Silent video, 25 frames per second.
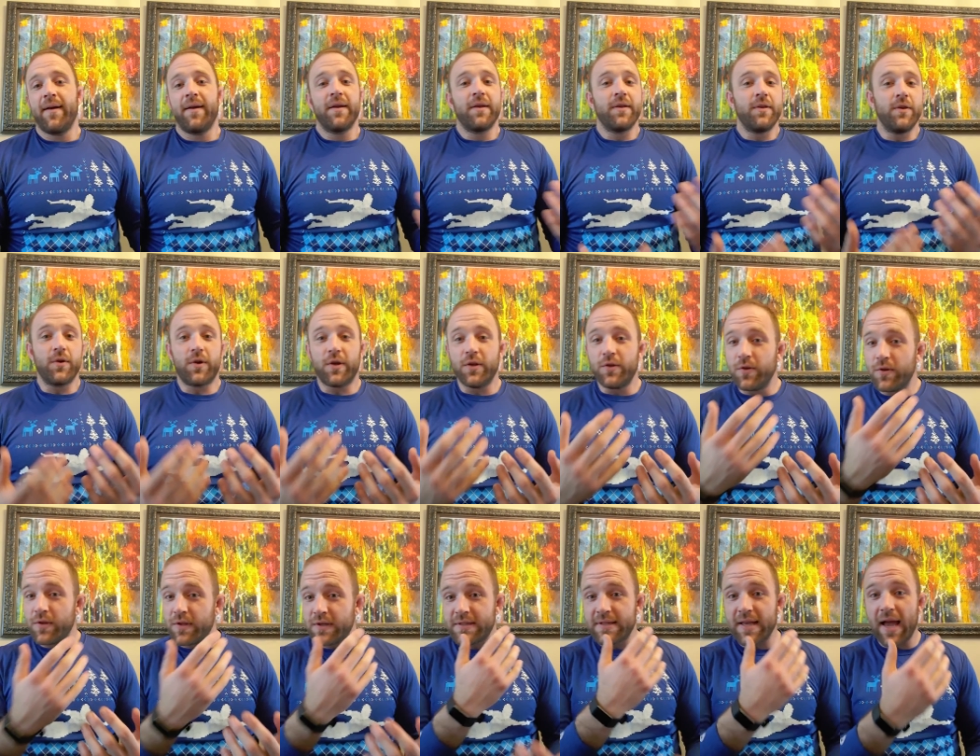you could
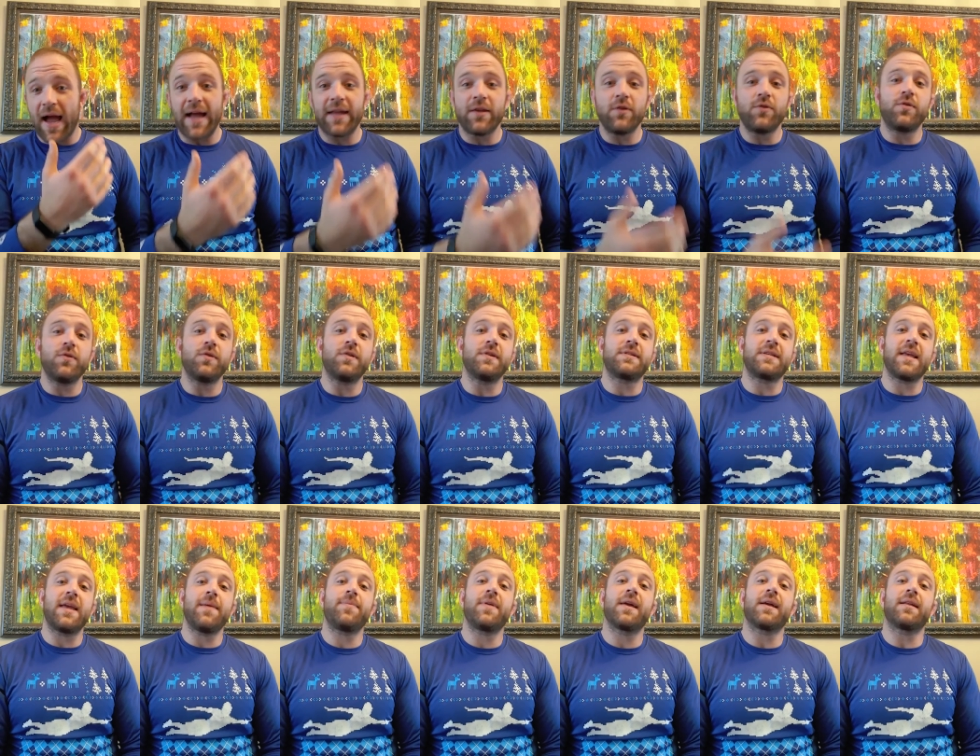do this. I do the
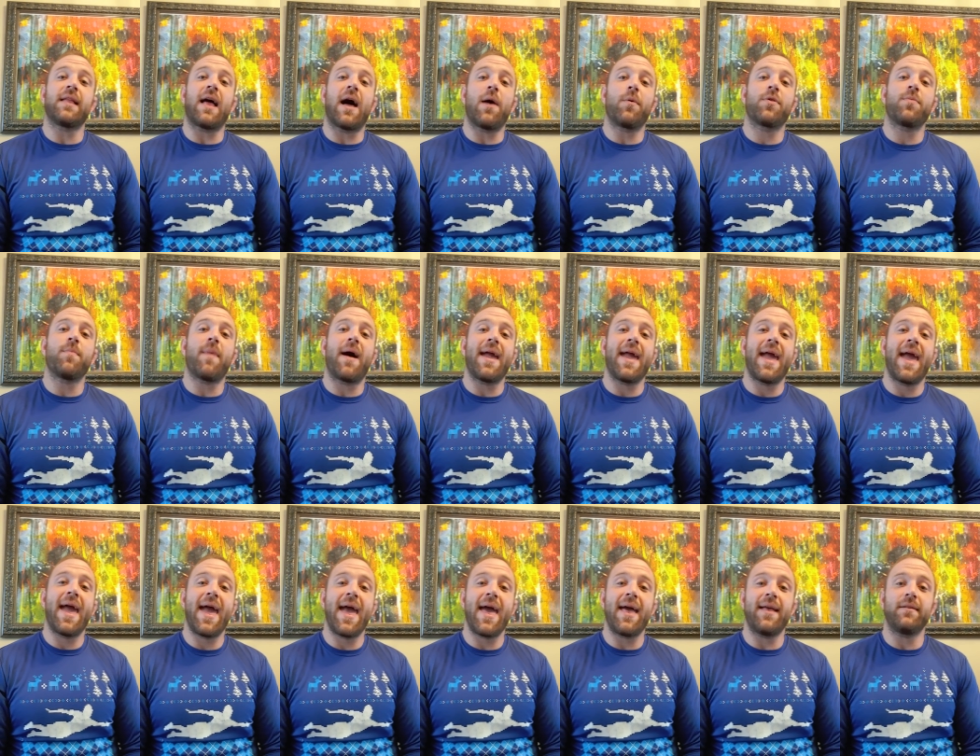same thing a lot with my
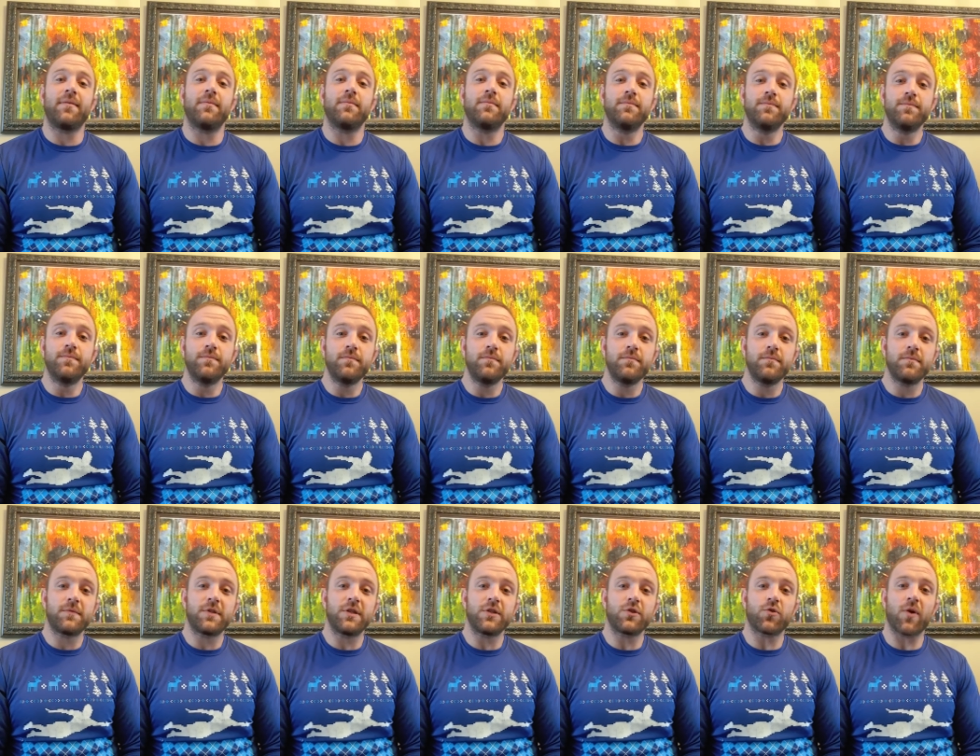head
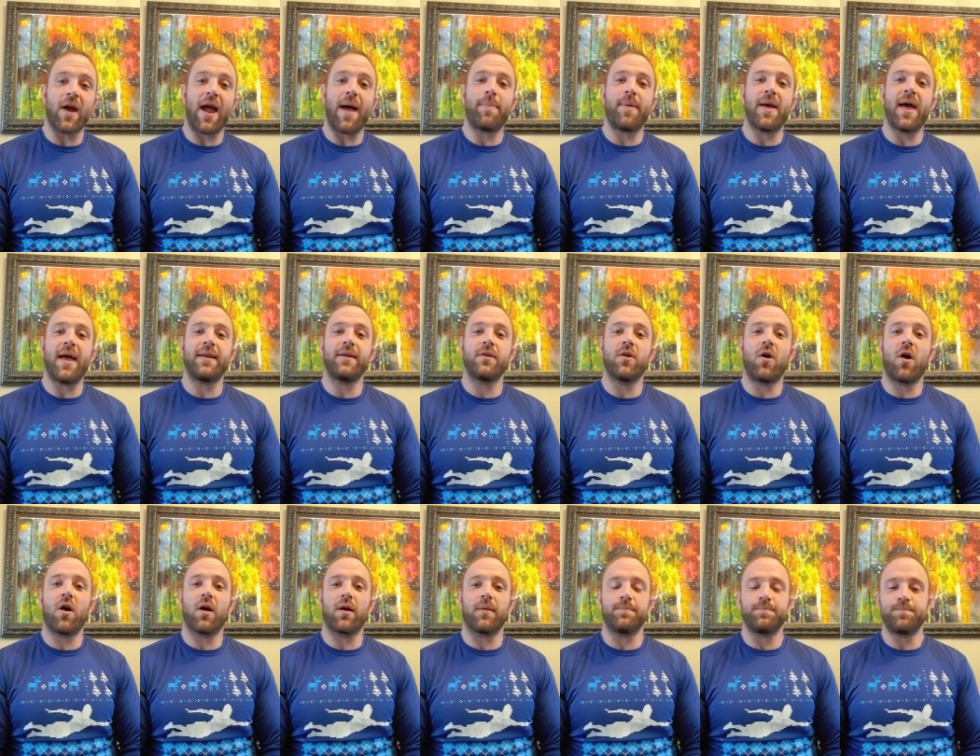to trap head and
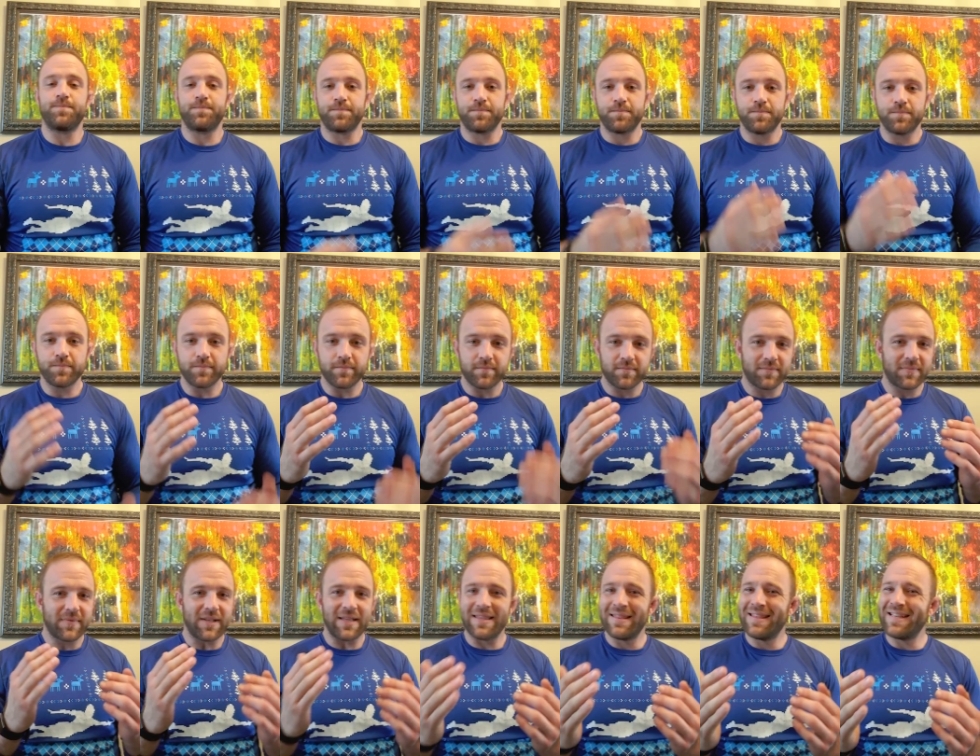arm.
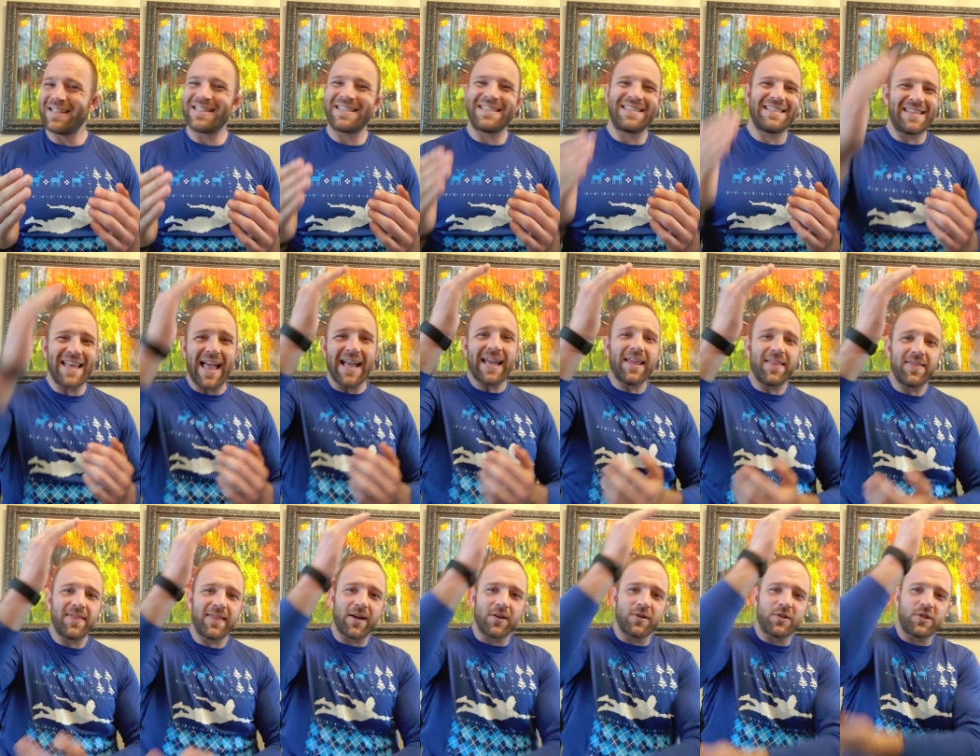The
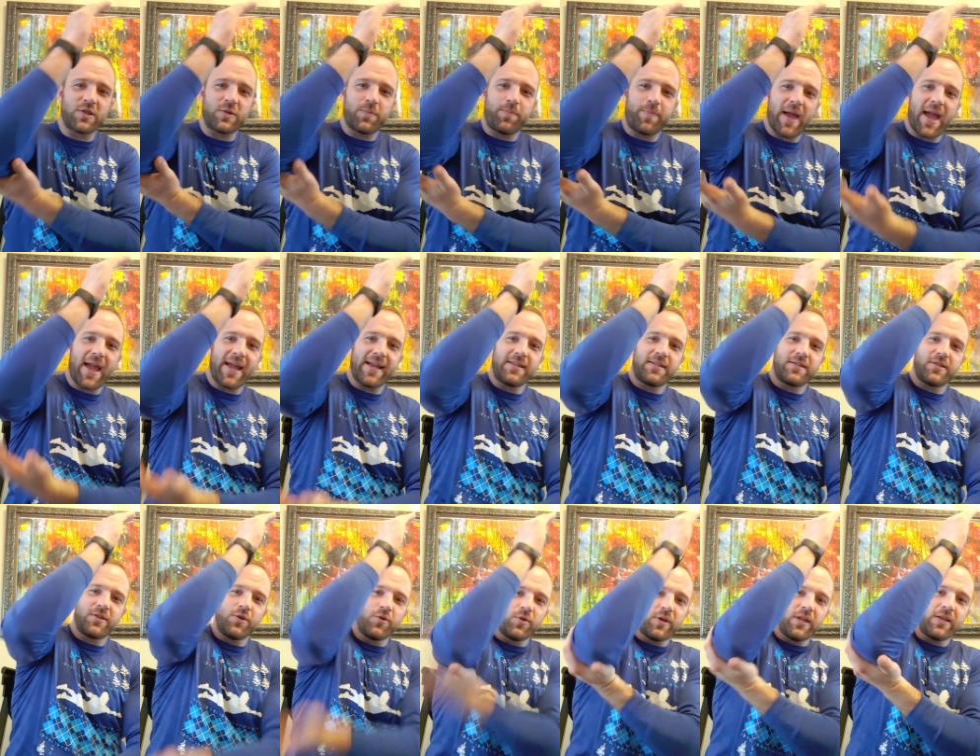second there's
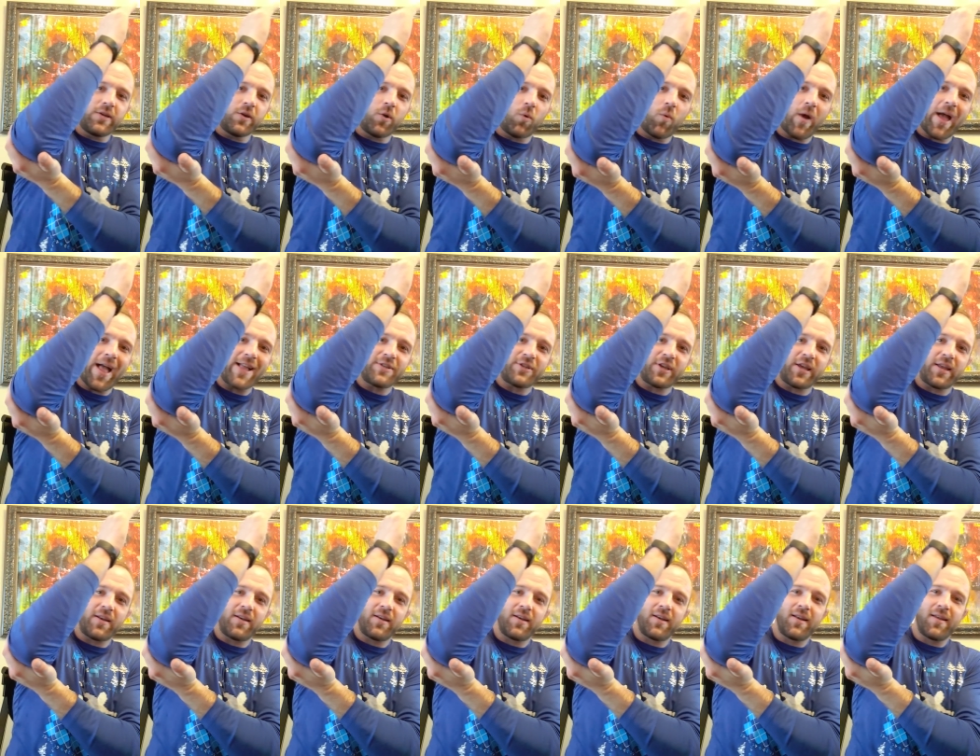space, you need to wedge
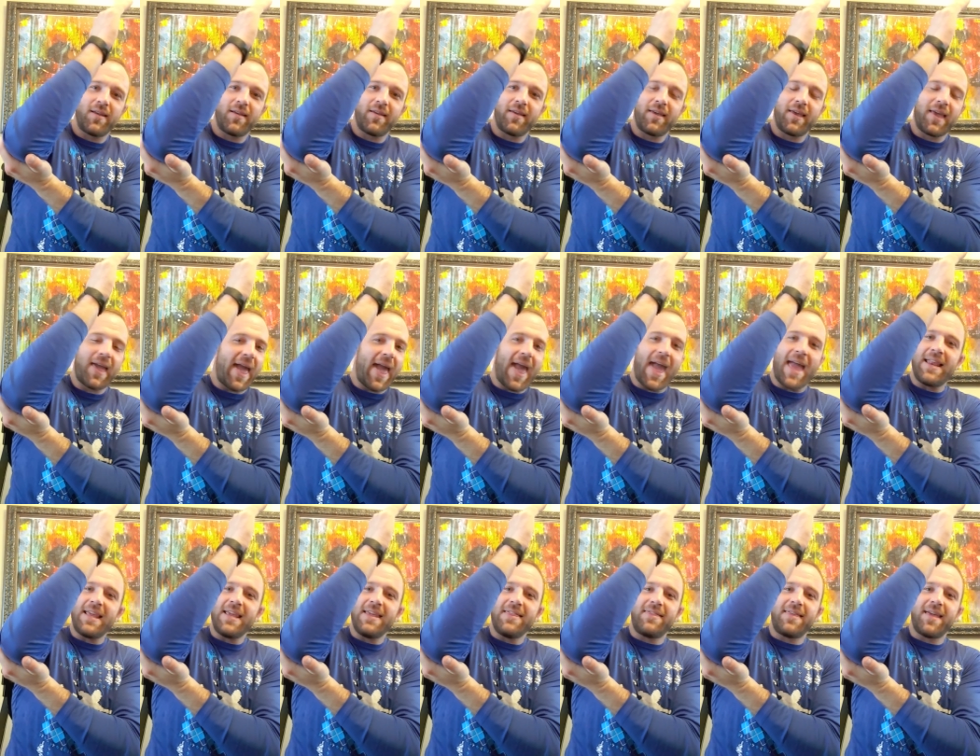it.
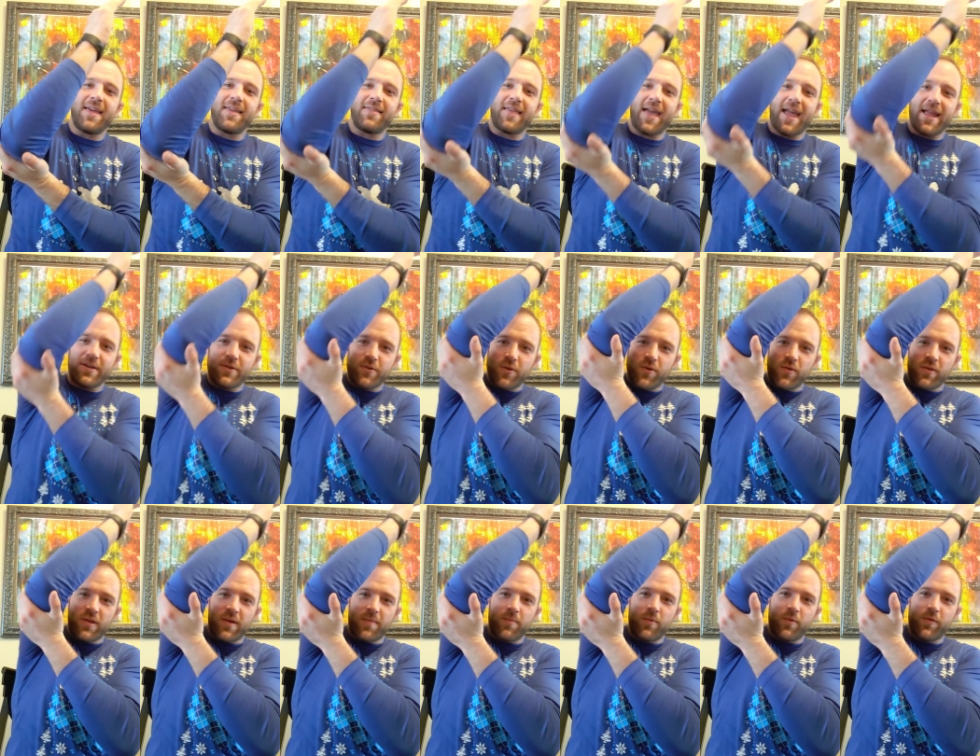Anything they do
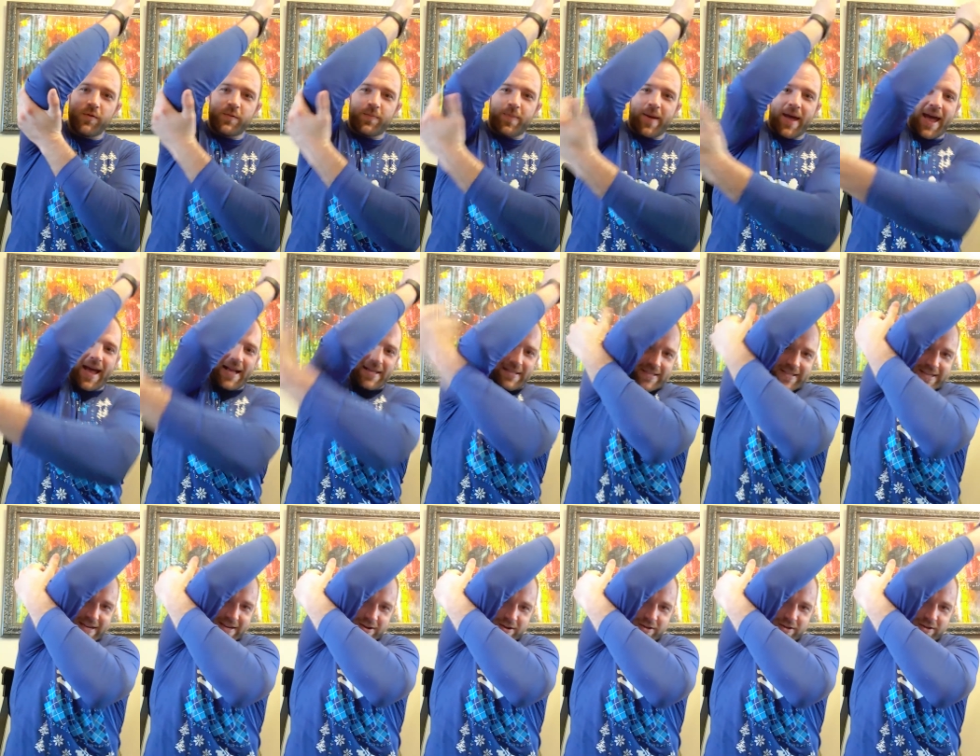that moves past here,